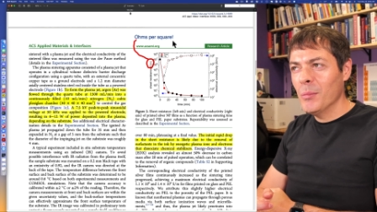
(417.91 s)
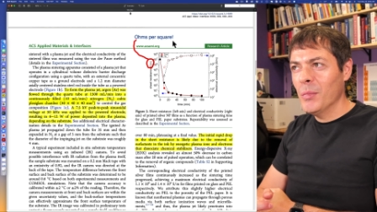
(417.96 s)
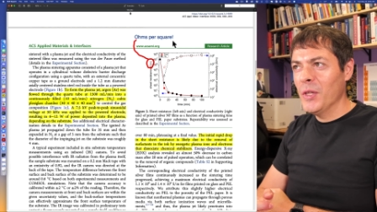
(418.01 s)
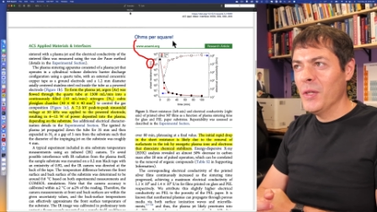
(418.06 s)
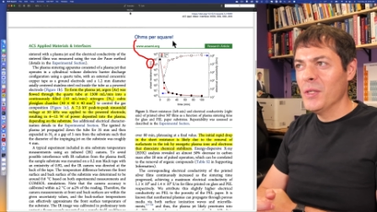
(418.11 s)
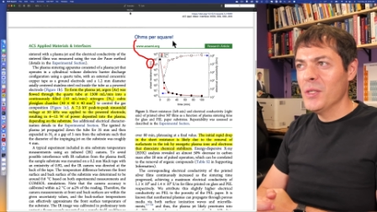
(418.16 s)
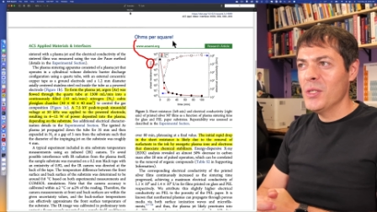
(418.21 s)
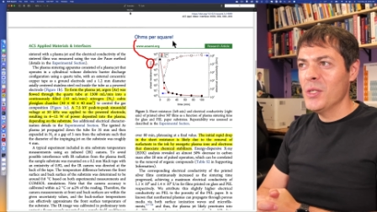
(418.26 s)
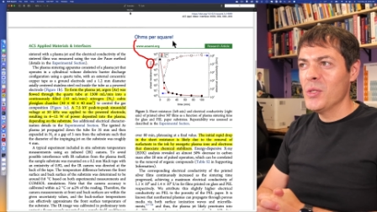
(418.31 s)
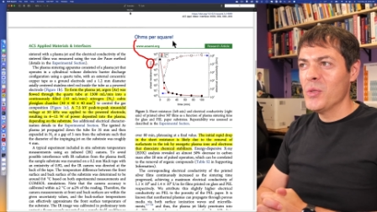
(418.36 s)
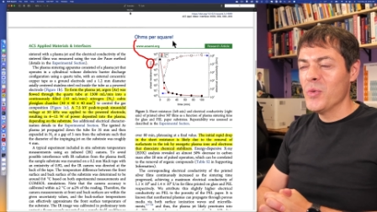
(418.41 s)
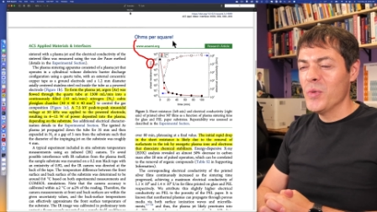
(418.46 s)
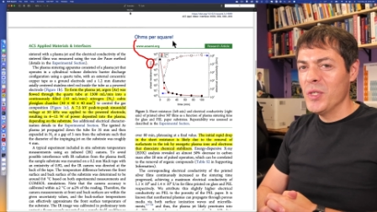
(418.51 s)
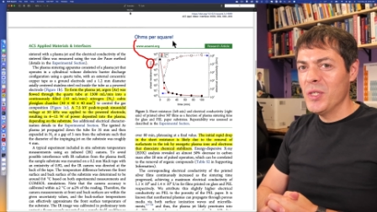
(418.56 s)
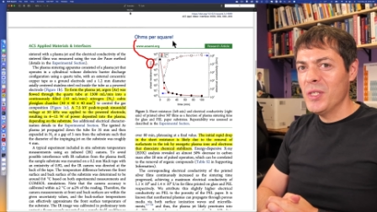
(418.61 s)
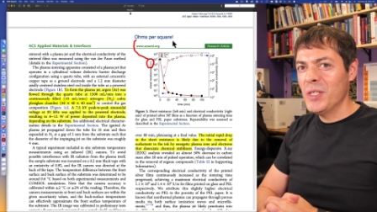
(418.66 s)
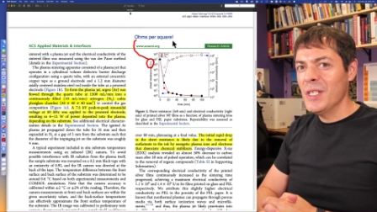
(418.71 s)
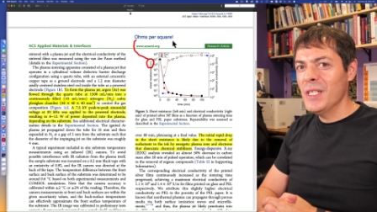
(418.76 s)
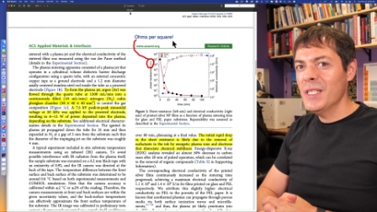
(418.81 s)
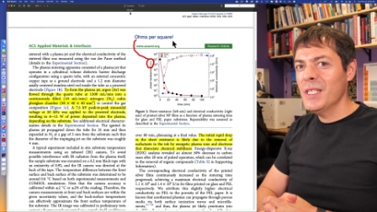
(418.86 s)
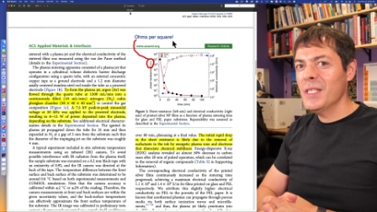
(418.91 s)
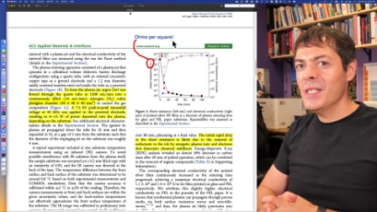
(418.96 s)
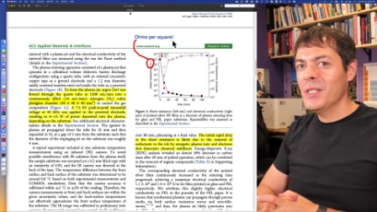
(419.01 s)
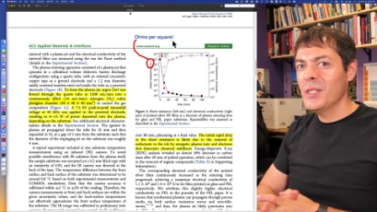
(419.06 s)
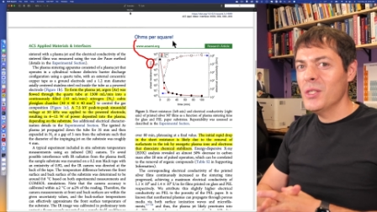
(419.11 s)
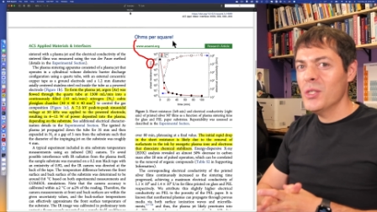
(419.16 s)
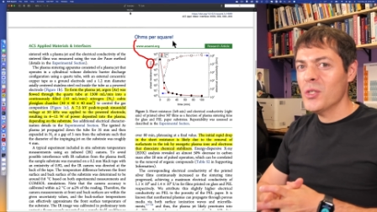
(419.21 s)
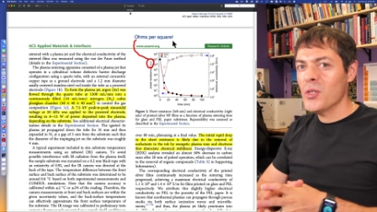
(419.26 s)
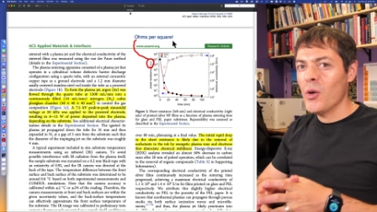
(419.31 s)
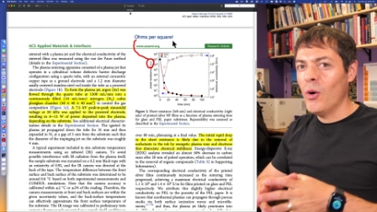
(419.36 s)
but this is
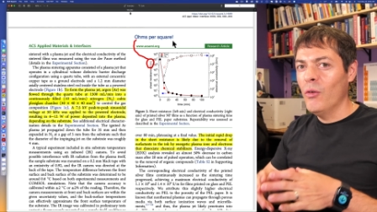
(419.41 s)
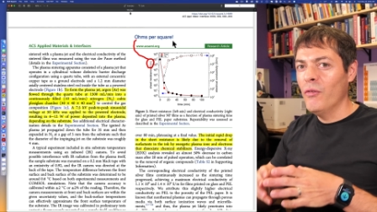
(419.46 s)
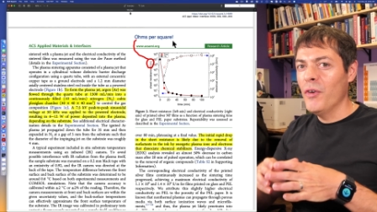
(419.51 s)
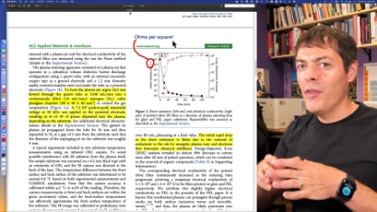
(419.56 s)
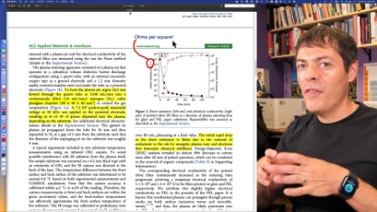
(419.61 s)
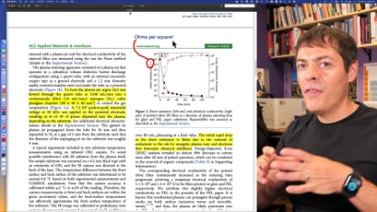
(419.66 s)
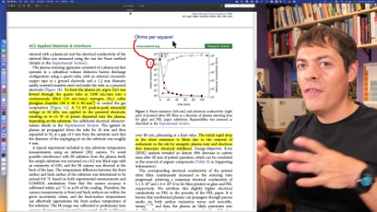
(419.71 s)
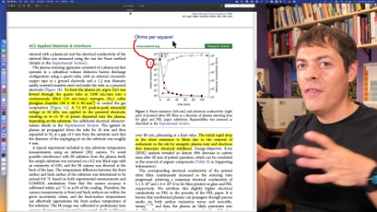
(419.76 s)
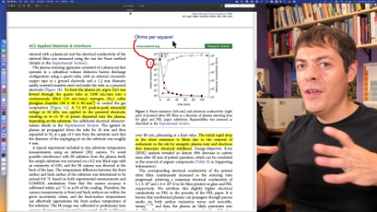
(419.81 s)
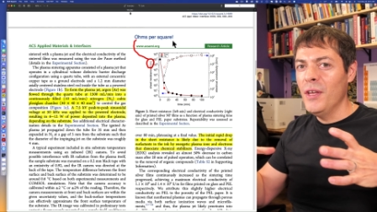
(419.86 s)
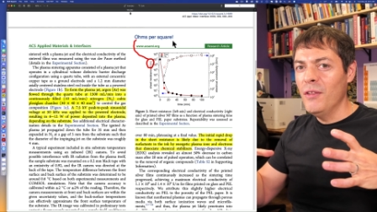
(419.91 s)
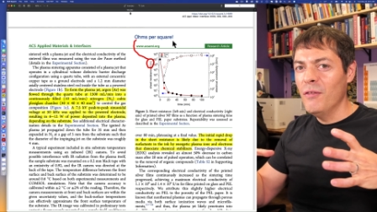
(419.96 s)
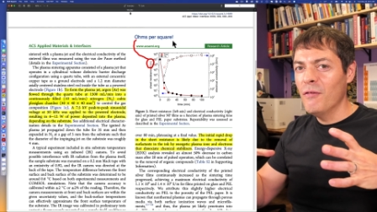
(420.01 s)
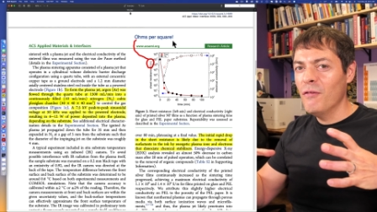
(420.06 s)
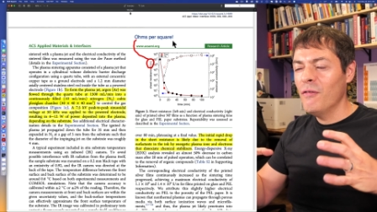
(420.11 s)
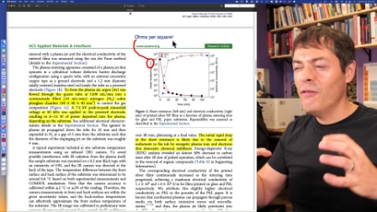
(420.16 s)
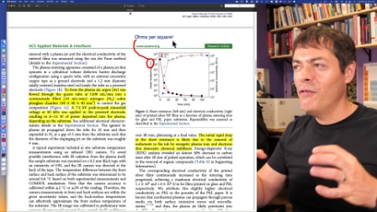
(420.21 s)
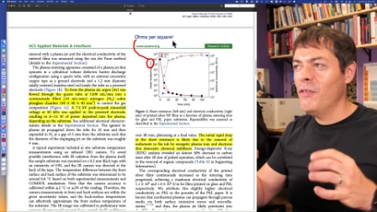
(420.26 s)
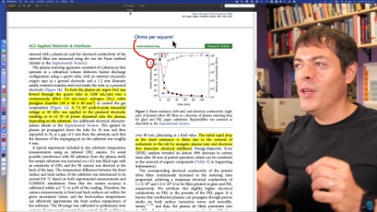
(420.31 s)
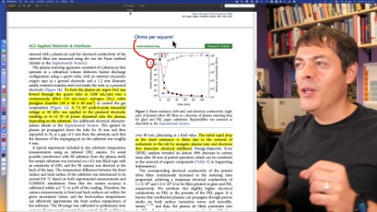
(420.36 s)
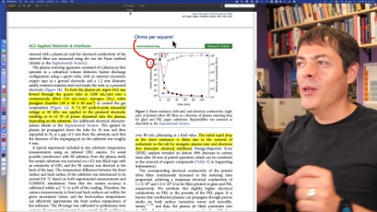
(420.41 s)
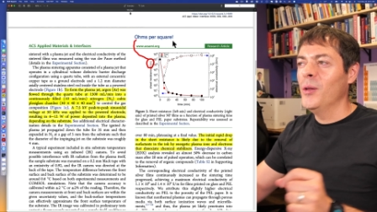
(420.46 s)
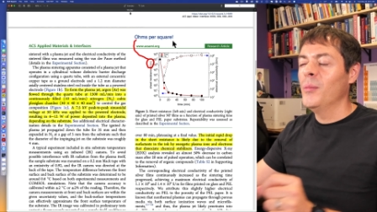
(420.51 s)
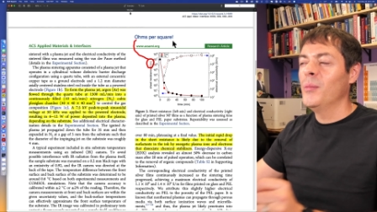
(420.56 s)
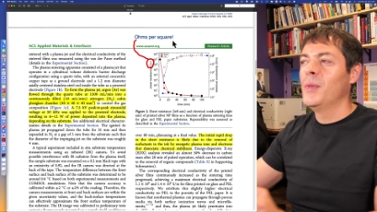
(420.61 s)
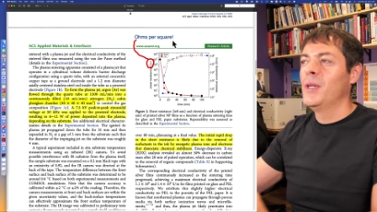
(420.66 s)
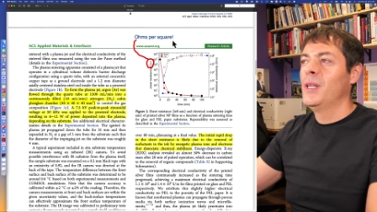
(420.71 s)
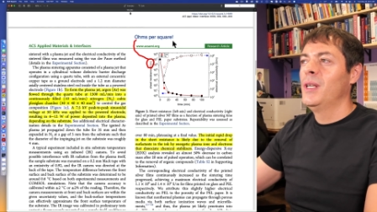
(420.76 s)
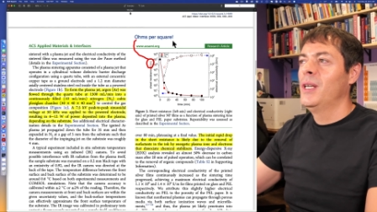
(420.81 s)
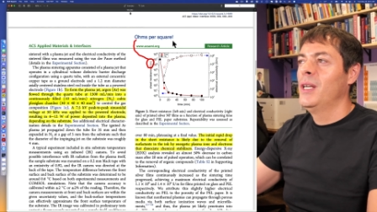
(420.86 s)
resistance of a thin film.